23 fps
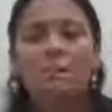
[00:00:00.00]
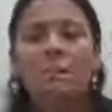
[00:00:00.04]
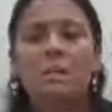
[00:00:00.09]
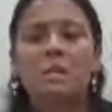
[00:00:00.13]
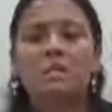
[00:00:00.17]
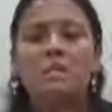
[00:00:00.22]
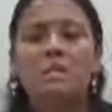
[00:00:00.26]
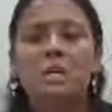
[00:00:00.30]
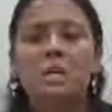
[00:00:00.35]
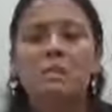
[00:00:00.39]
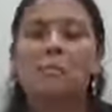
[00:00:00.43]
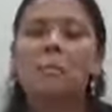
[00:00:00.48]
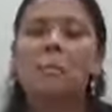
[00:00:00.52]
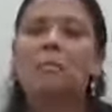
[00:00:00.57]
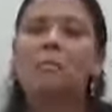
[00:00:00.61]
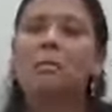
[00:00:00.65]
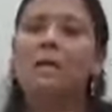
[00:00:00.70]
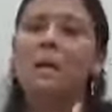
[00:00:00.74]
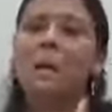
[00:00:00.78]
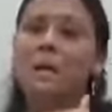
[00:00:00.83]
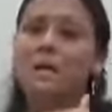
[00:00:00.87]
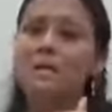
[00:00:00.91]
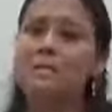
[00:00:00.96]
but he will
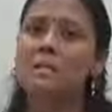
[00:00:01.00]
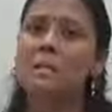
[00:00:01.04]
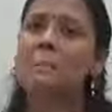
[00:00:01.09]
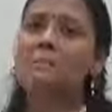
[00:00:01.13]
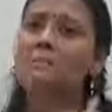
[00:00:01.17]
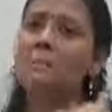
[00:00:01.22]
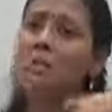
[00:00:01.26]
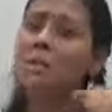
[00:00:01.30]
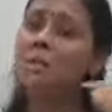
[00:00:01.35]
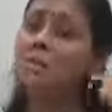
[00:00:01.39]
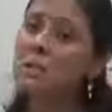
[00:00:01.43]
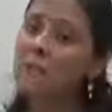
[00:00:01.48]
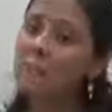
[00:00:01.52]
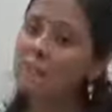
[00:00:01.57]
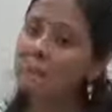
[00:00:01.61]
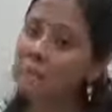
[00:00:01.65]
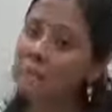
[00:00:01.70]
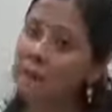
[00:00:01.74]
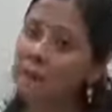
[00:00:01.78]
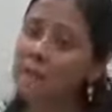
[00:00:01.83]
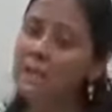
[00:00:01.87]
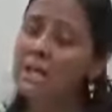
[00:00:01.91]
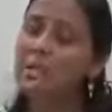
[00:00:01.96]
be accepting the
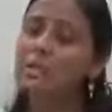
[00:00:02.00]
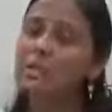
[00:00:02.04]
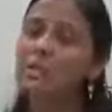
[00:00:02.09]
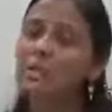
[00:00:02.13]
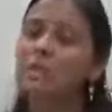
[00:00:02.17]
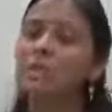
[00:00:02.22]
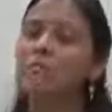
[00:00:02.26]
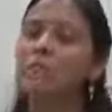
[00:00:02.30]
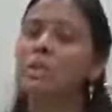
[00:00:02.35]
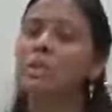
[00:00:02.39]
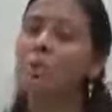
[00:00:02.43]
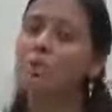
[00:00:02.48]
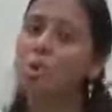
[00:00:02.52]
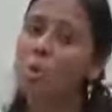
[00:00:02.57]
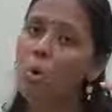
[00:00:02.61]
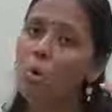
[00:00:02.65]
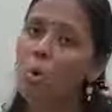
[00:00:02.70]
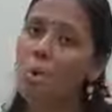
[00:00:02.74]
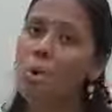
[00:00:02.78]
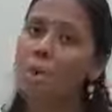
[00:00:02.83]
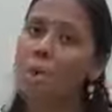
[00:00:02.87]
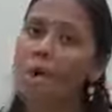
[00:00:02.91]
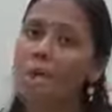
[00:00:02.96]
price of the
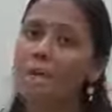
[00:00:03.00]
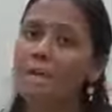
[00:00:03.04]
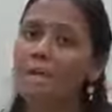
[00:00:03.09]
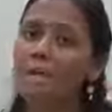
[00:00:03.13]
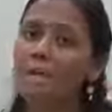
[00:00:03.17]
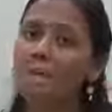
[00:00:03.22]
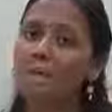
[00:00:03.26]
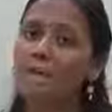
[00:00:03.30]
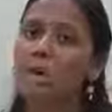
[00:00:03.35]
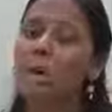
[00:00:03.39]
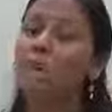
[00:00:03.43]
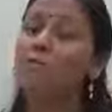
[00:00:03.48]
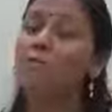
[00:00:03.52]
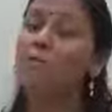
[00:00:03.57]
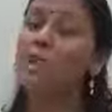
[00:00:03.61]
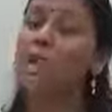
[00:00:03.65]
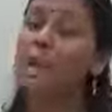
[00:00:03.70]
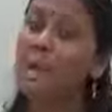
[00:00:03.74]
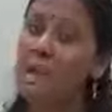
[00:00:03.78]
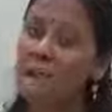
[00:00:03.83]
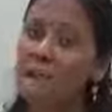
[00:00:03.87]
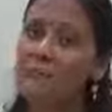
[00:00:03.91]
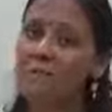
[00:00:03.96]
OX of the
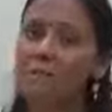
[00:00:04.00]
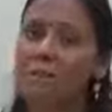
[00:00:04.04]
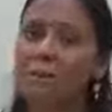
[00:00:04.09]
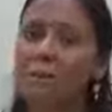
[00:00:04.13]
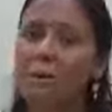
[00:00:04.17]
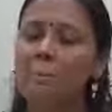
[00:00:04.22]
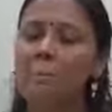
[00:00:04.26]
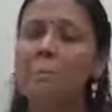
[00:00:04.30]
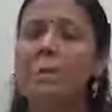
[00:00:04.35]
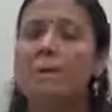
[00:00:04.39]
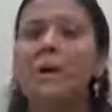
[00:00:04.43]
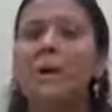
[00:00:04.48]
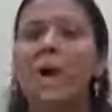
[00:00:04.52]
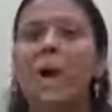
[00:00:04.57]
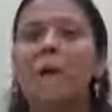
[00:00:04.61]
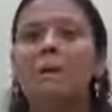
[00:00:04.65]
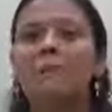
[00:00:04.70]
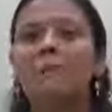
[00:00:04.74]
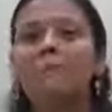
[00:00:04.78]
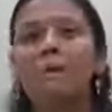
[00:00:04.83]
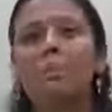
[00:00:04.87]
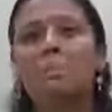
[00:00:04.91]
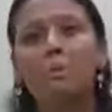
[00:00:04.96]
A firm
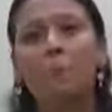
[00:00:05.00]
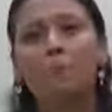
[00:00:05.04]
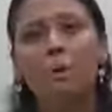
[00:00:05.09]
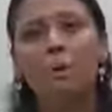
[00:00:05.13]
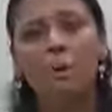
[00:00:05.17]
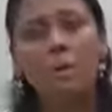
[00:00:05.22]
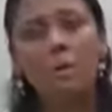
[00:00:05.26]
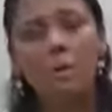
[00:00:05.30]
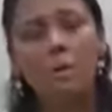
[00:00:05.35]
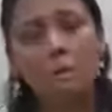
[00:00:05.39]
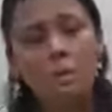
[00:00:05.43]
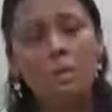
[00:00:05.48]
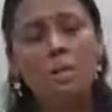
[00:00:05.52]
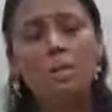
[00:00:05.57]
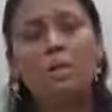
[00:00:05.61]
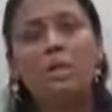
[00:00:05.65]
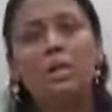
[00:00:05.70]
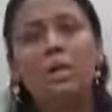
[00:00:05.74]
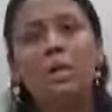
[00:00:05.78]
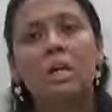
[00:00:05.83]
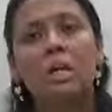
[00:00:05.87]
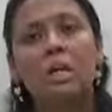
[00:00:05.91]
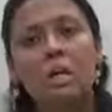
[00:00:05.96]
and will be
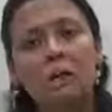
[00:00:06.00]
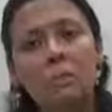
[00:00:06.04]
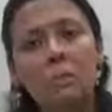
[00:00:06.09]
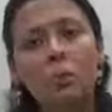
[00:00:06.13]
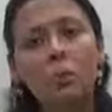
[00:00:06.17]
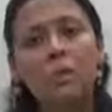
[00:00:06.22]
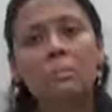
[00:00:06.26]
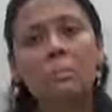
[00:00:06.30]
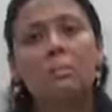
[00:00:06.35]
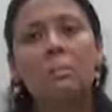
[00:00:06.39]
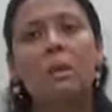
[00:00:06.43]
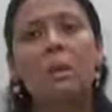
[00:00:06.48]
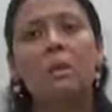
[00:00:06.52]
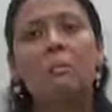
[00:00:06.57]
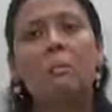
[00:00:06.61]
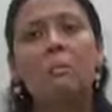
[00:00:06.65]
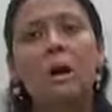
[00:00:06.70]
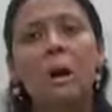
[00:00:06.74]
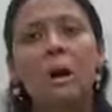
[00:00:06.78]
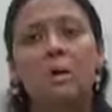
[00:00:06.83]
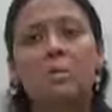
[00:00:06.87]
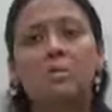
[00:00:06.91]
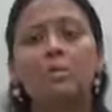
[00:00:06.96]
producing the equilibrium
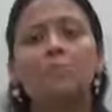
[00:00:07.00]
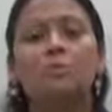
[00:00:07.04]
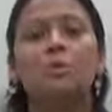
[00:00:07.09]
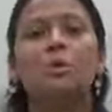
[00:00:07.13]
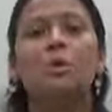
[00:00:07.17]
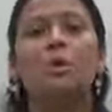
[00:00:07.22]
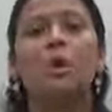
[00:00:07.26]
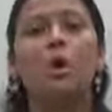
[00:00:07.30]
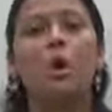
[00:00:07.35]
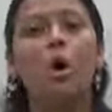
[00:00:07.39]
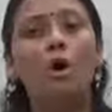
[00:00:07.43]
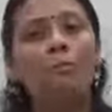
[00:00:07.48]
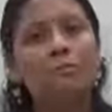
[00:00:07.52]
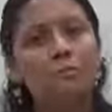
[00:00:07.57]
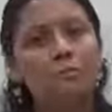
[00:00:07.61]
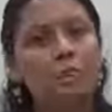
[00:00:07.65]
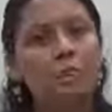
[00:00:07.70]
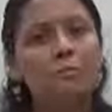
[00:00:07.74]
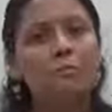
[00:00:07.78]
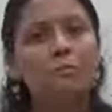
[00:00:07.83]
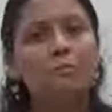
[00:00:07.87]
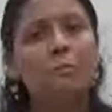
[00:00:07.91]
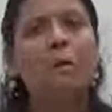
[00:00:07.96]
output of
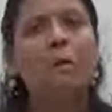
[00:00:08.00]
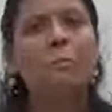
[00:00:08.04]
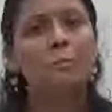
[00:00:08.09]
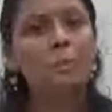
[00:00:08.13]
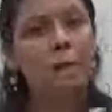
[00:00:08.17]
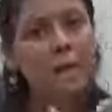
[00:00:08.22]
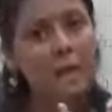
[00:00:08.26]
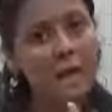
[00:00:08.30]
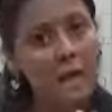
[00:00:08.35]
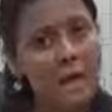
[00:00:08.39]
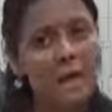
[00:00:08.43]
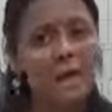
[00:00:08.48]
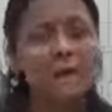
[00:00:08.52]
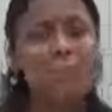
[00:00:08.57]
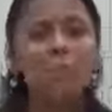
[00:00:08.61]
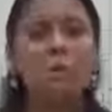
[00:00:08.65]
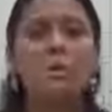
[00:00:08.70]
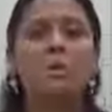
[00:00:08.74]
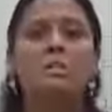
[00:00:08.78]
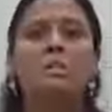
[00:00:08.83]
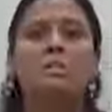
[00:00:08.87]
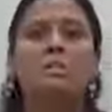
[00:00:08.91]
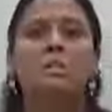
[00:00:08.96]
the firm A
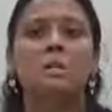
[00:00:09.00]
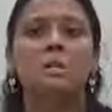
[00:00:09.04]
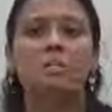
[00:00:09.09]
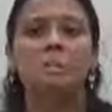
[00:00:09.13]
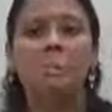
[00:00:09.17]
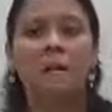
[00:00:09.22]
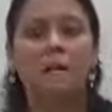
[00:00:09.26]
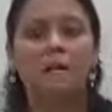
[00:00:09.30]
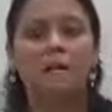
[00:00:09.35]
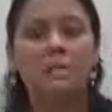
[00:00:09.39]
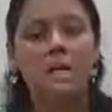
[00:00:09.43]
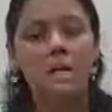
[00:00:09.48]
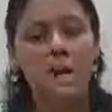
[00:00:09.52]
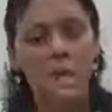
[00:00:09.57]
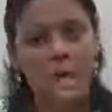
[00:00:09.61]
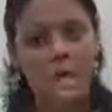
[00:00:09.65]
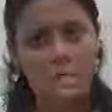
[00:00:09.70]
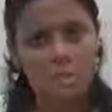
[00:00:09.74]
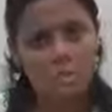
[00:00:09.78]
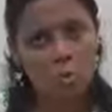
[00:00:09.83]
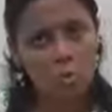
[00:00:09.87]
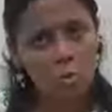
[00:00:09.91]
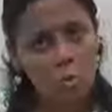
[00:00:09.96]
when determined
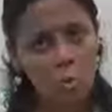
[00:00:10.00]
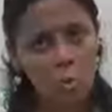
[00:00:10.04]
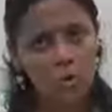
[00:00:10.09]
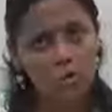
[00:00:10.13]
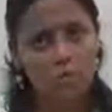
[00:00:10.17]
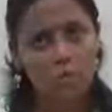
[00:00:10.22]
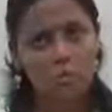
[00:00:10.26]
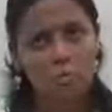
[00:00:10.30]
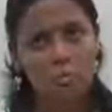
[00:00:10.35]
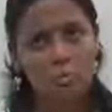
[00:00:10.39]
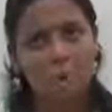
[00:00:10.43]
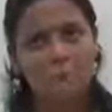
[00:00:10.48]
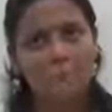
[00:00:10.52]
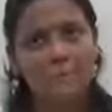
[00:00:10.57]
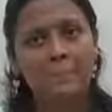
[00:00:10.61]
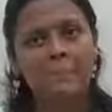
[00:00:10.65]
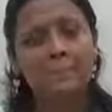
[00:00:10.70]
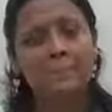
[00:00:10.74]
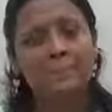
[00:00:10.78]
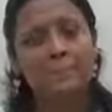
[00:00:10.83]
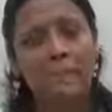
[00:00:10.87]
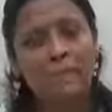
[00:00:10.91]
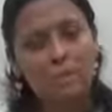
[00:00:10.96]
as OX1.
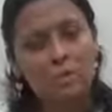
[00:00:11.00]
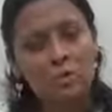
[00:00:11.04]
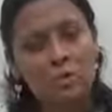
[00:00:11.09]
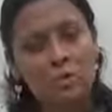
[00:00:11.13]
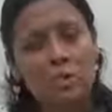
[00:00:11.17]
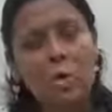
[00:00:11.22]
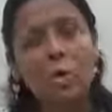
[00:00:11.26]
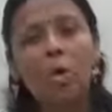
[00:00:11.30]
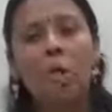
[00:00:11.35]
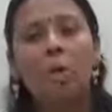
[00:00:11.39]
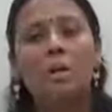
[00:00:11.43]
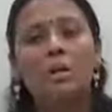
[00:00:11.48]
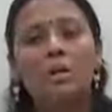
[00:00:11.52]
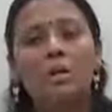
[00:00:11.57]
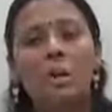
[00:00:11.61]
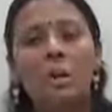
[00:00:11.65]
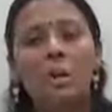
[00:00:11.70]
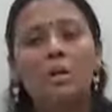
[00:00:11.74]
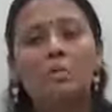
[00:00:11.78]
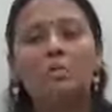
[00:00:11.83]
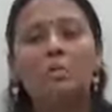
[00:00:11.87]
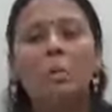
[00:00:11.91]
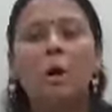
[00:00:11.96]
And so
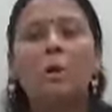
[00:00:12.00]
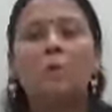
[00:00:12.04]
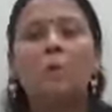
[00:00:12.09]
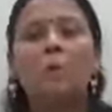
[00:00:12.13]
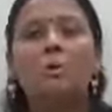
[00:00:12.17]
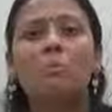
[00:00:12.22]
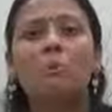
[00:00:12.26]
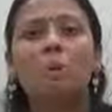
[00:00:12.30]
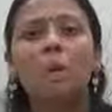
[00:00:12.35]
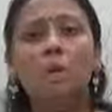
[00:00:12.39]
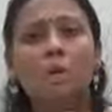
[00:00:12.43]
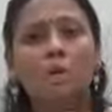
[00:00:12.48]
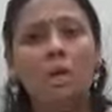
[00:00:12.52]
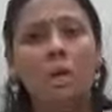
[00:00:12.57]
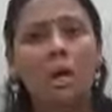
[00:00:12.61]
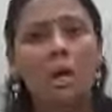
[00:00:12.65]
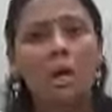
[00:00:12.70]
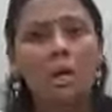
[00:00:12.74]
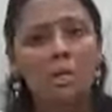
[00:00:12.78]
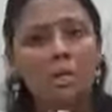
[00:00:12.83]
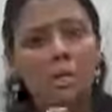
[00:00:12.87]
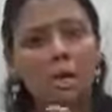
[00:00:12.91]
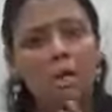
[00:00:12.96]
that's why
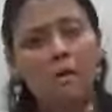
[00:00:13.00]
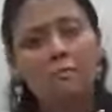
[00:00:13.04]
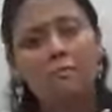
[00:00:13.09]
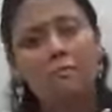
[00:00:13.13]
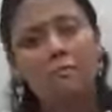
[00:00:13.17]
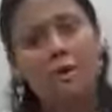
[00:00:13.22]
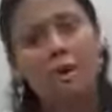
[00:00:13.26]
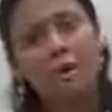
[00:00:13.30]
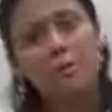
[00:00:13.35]
the